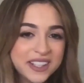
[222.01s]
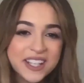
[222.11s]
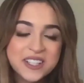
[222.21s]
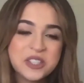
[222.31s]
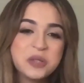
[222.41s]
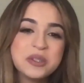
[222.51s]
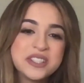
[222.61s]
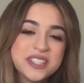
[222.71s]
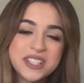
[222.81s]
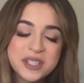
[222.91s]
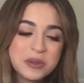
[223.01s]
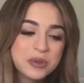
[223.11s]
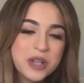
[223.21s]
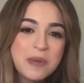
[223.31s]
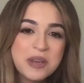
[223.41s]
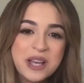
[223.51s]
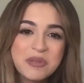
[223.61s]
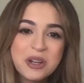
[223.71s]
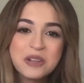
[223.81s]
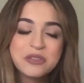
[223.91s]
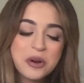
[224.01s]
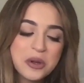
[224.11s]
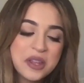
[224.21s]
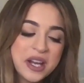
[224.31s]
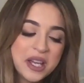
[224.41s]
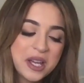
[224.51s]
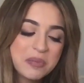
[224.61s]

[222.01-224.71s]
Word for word: Uh, she was swiping up on a photo that I,